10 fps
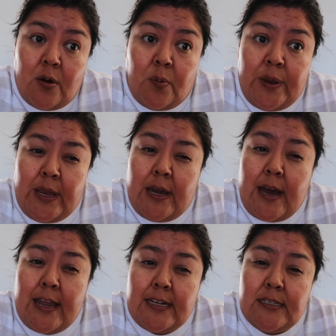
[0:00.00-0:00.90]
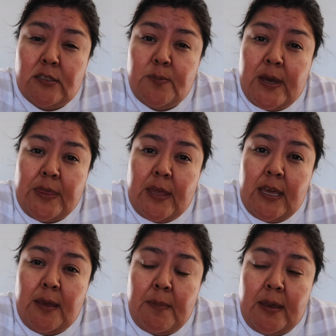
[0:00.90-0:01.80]
we kind of suspect that
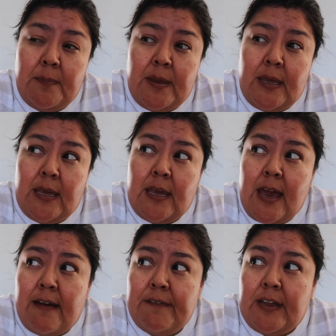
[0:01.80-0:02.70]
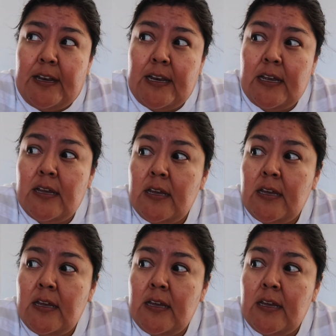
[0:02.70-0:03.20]
he might be having